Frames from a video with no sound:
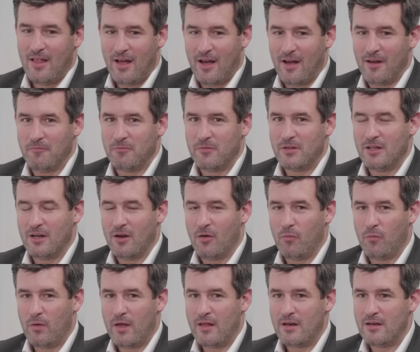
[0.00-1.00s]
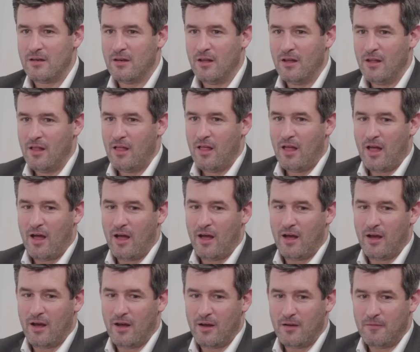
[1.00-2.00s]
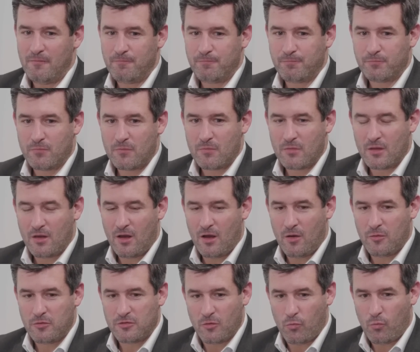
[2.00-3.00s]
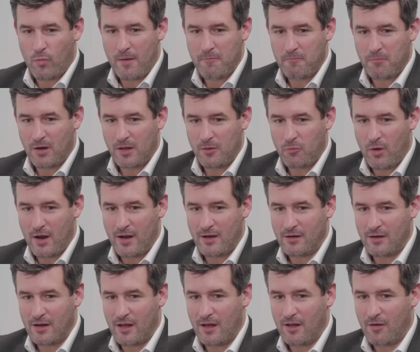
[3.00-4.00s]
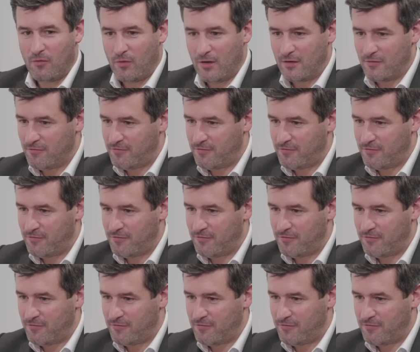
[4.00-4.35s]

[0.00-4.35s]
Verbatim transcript: you know, when I was at Wembley when